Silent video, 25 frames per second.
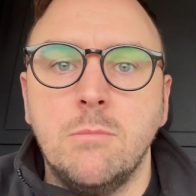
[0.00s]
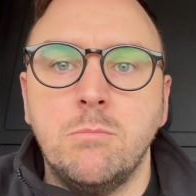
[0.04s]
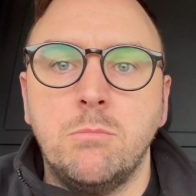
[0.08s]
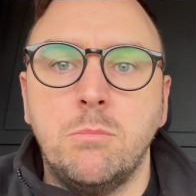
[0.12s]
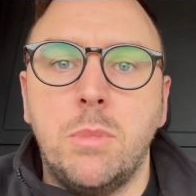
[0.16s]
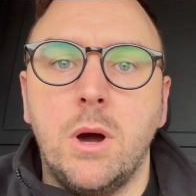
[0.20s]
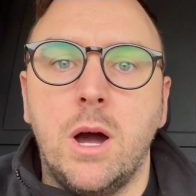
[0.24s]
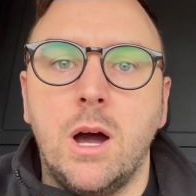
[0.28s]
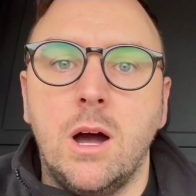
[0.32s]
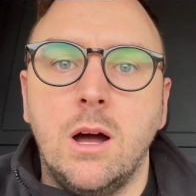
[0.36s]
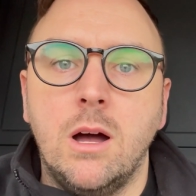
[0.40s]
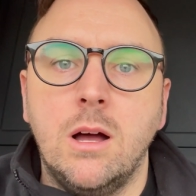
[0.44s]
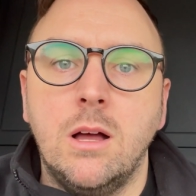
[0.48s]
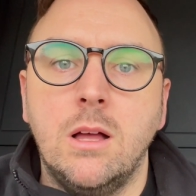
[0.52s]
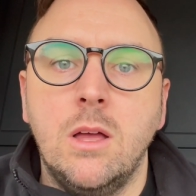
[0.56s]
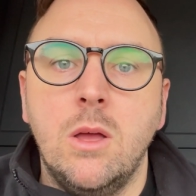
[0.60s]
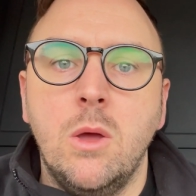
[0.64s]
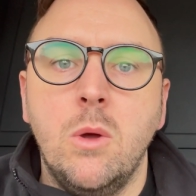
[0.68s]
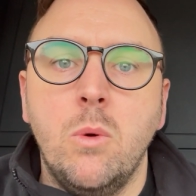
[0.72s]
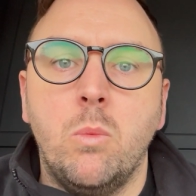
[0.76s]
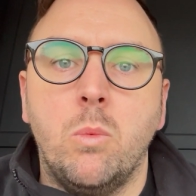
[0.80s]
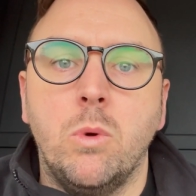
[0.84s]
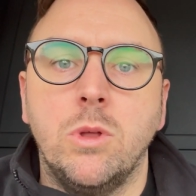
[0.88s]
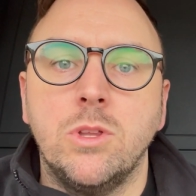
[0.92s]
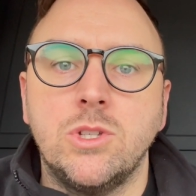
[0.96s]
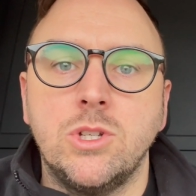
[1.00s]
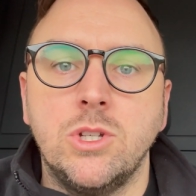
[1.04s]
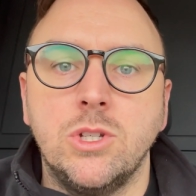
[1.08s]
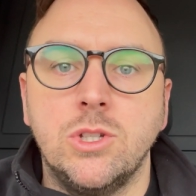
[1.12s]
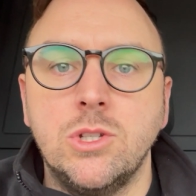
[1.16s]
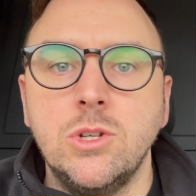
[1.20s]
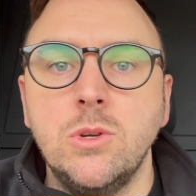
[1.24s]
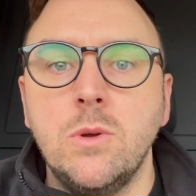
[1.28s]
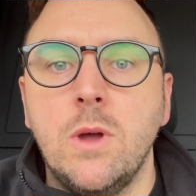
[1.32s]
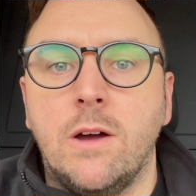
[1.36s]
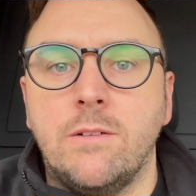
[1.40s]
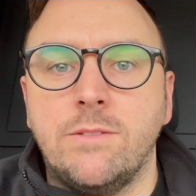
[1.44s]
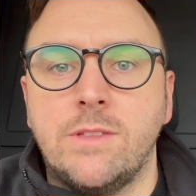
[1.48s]
but once you
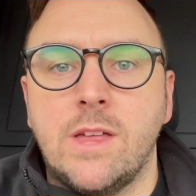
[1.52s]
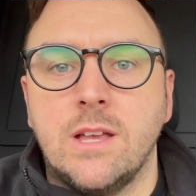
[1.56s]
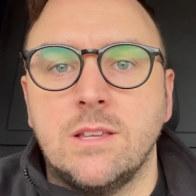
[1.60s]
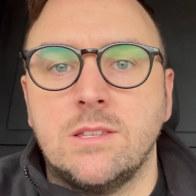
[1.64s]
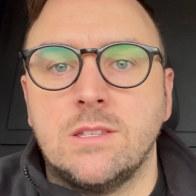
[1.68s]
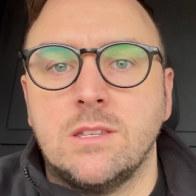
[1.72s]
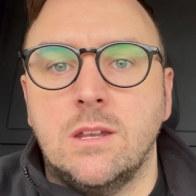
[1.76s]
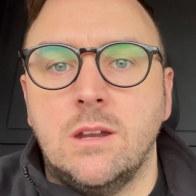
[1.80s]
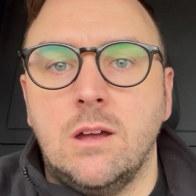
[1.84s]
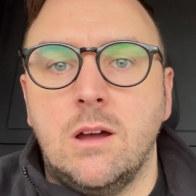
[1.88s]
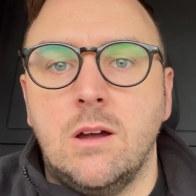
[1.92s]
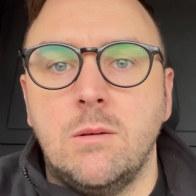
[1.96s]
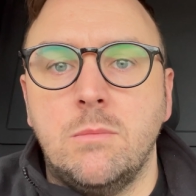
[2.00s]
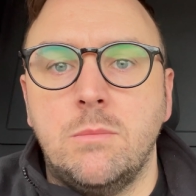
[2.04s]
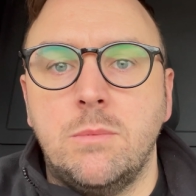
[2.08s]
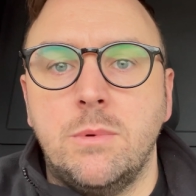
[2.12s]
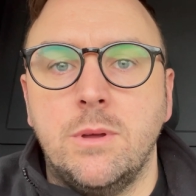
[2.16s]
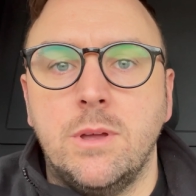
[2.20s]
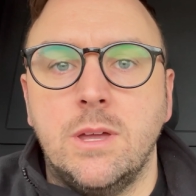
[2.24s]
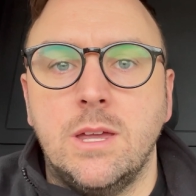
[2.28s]
do have that set up,